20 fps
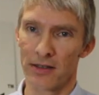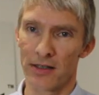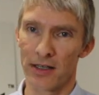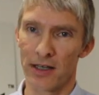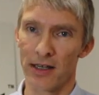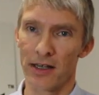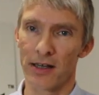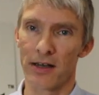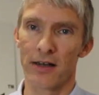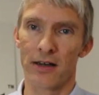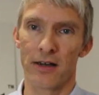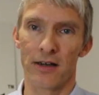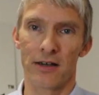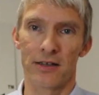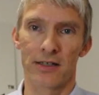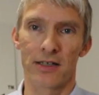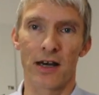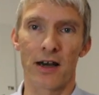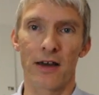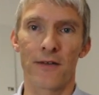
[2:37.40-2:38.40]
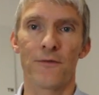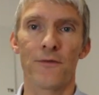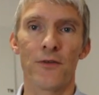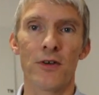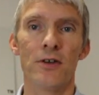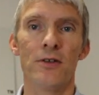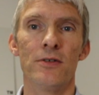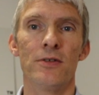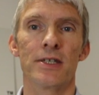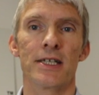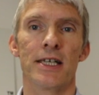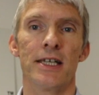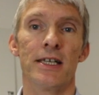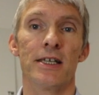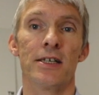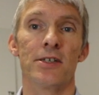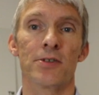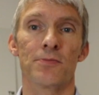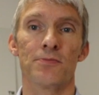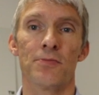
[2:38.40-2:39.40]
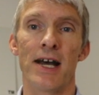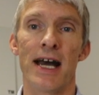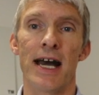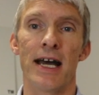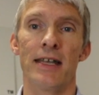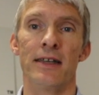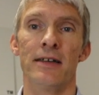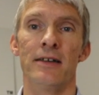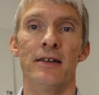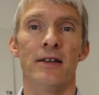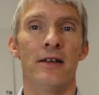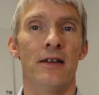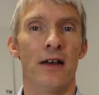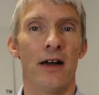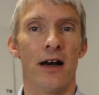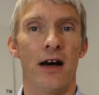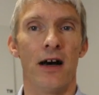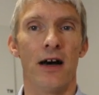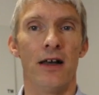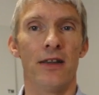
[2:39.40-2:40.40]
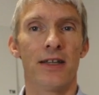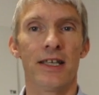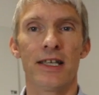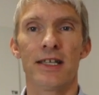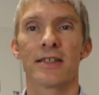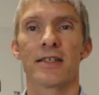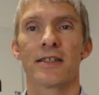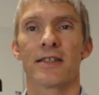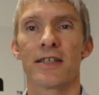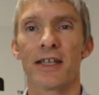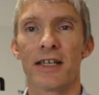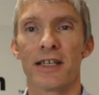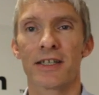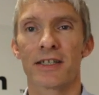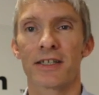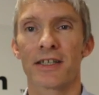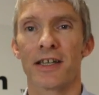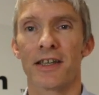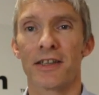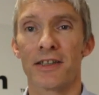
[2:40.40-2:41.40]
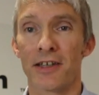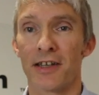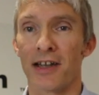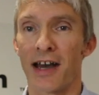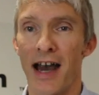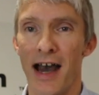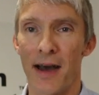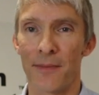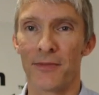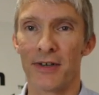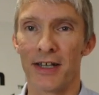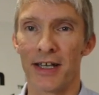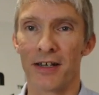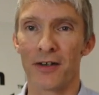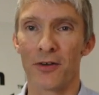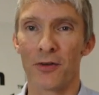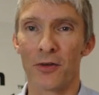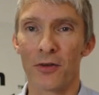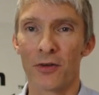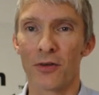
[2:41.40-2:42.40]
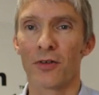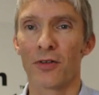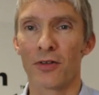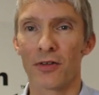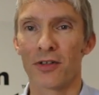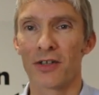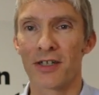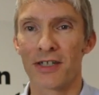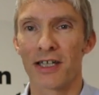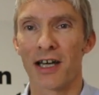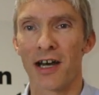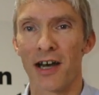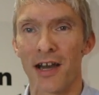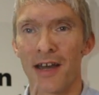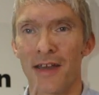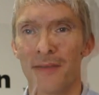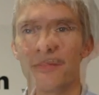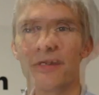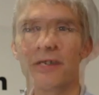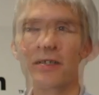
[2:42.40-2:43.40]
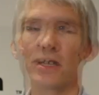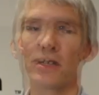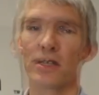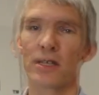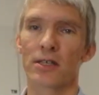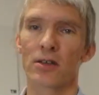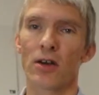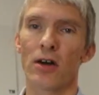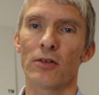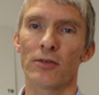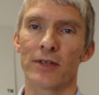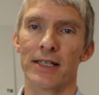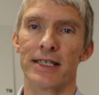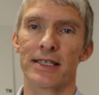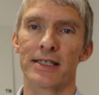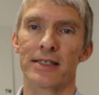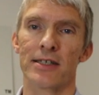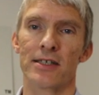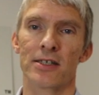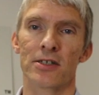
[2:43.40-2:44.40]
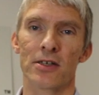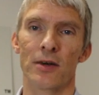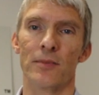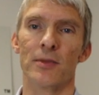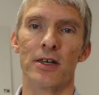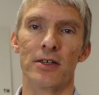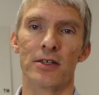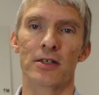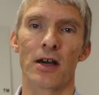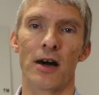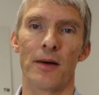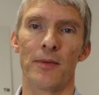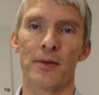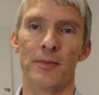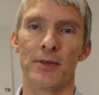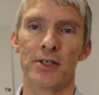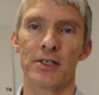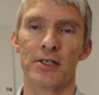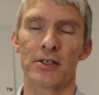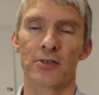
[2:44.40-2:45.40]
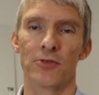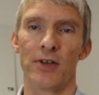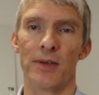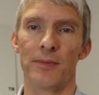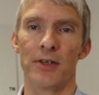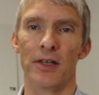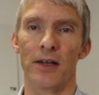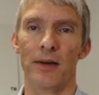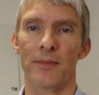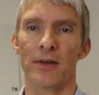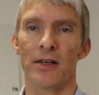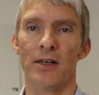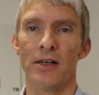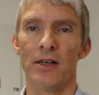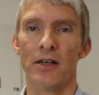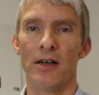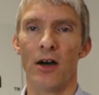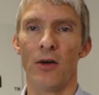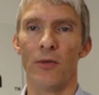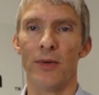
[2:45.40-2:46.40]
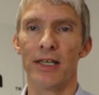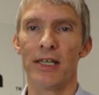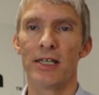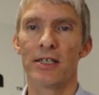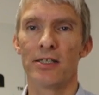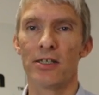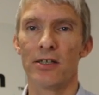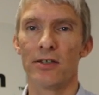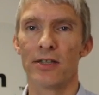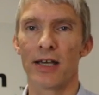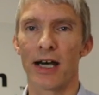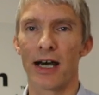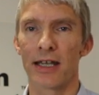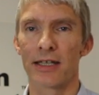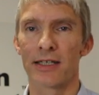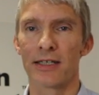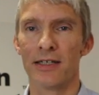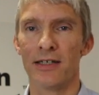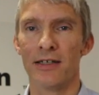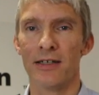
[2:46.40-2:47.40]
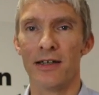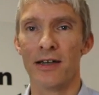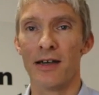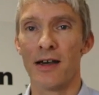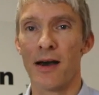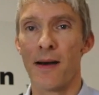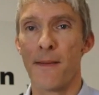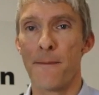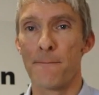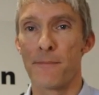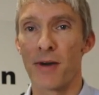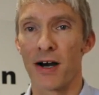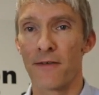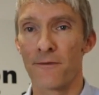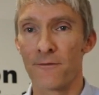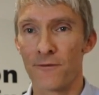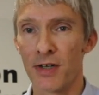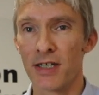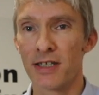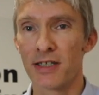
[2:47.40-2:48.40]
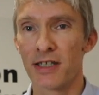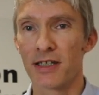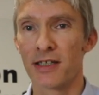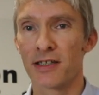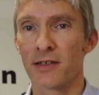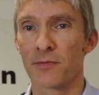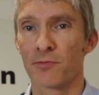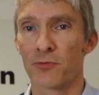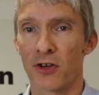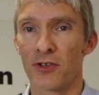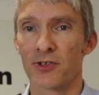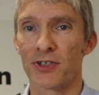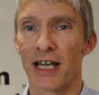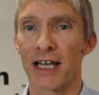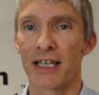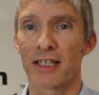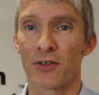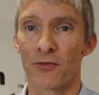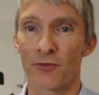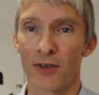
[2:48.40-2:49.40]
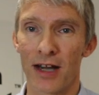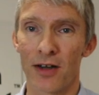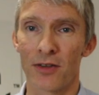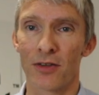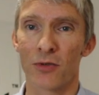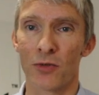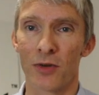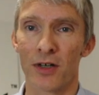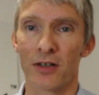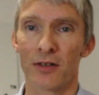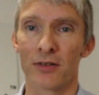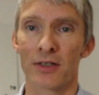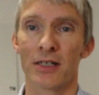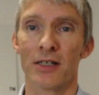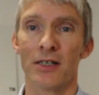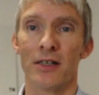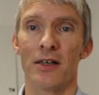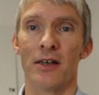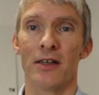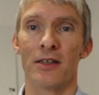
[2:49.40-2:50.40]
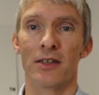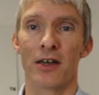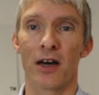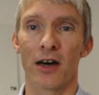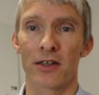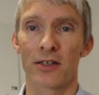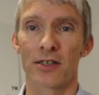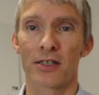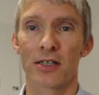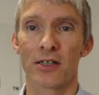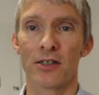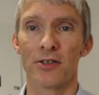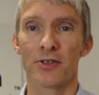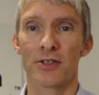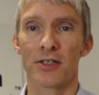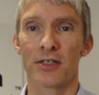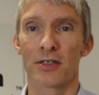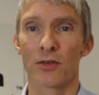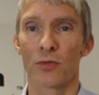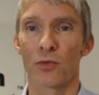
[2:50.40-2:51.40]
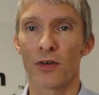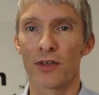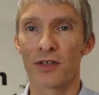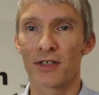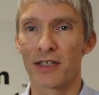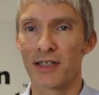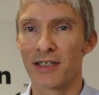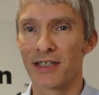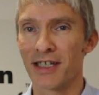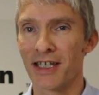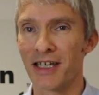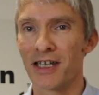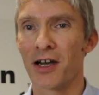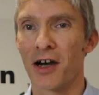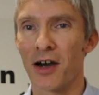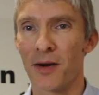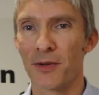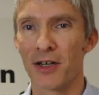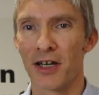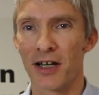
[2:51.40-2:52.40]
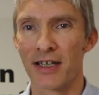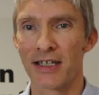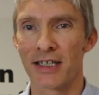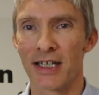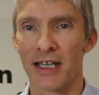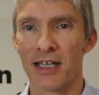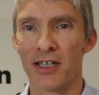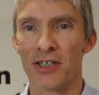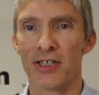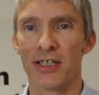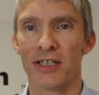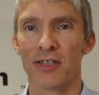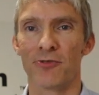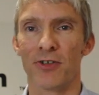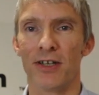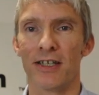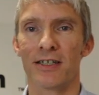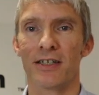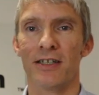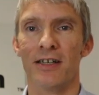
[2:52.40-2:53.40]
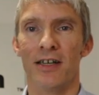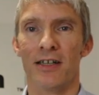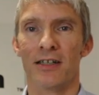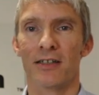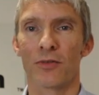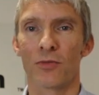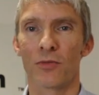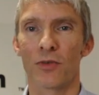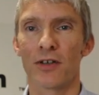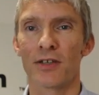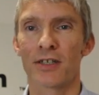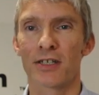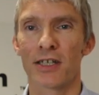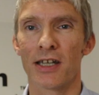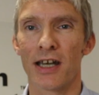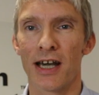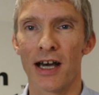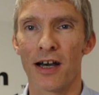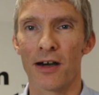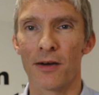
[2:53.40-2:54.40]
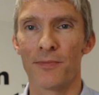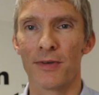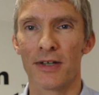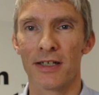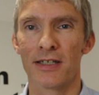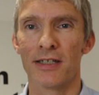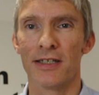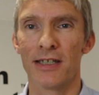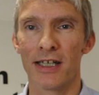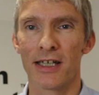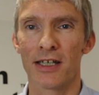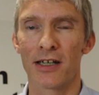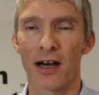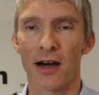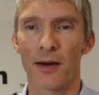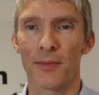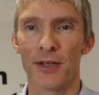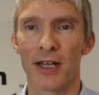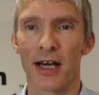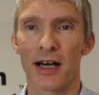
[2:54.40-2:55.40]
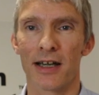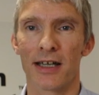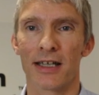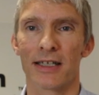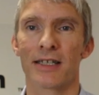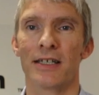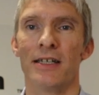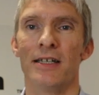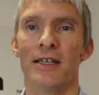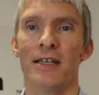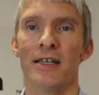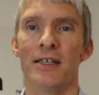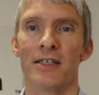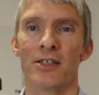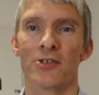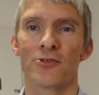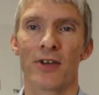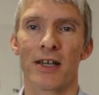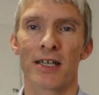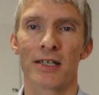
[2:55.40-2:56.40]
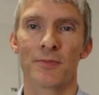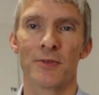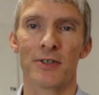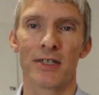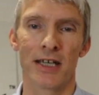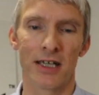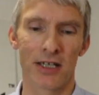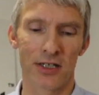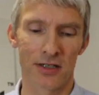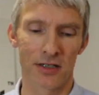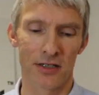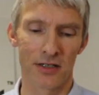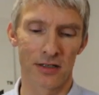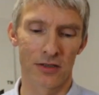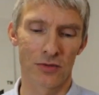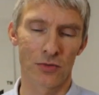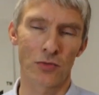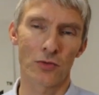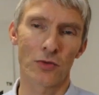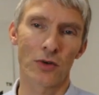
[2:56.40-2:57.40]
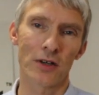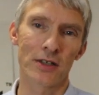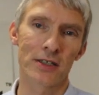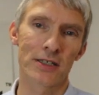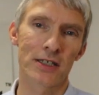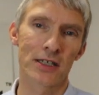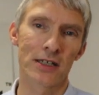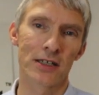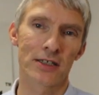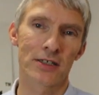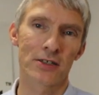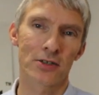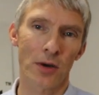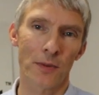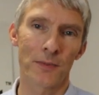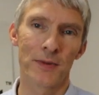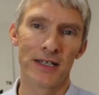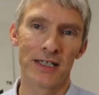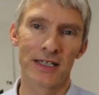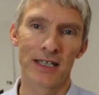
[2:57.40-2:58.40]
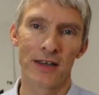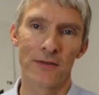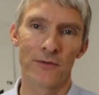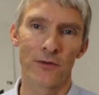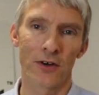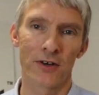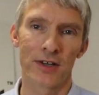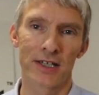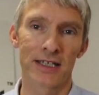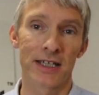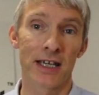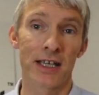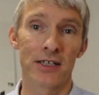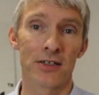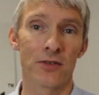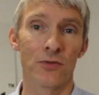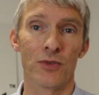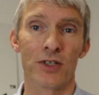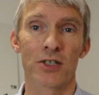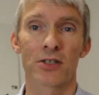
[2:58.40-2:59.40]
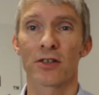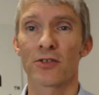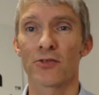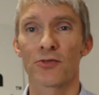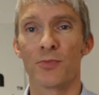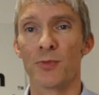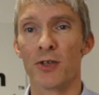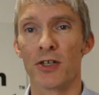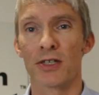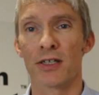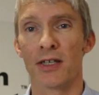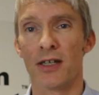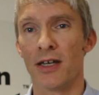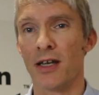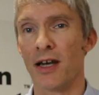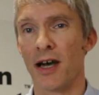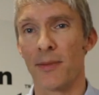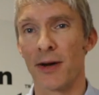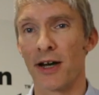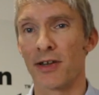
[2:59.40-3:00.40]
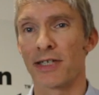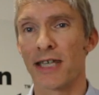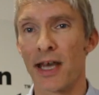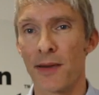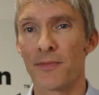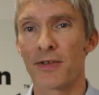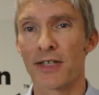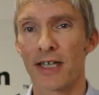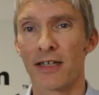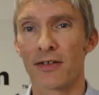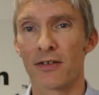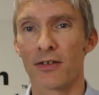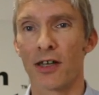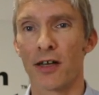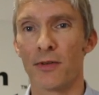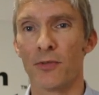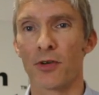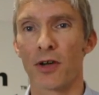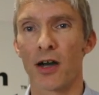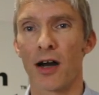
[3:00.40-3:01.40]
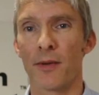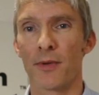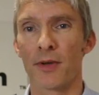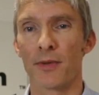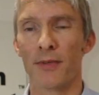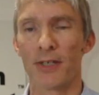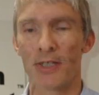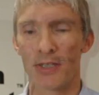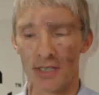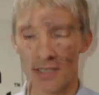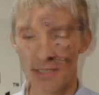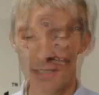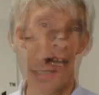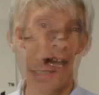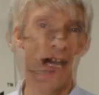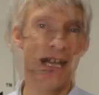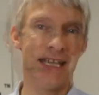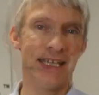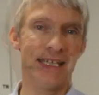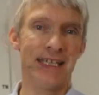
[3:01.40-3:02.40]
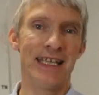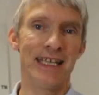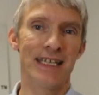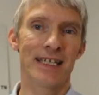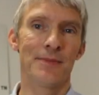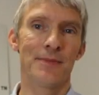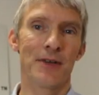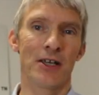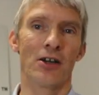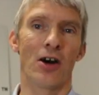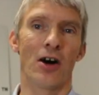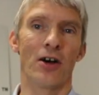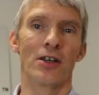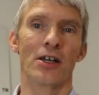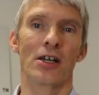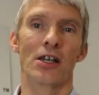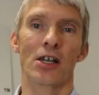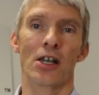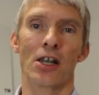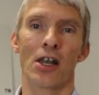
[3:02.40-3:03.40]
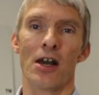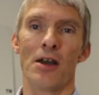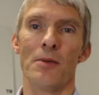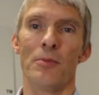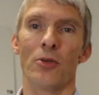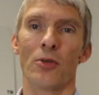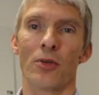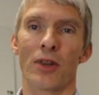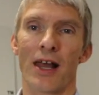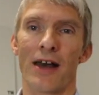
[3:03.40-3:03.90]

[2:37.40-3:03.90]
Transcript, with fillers: the typhoons hitting Japan. And these are things that are happening all the time. So the goal is to stop those carbon emissions creeping up. We need to do that by funding the projects around the world that are the solutions, the ones that decarbonise the energy grids, the ones that are helping to decarbonise the transportation, the ones that are stopping deforestation, which contributes about 10% of global carbon emissions. And it needs to be on a global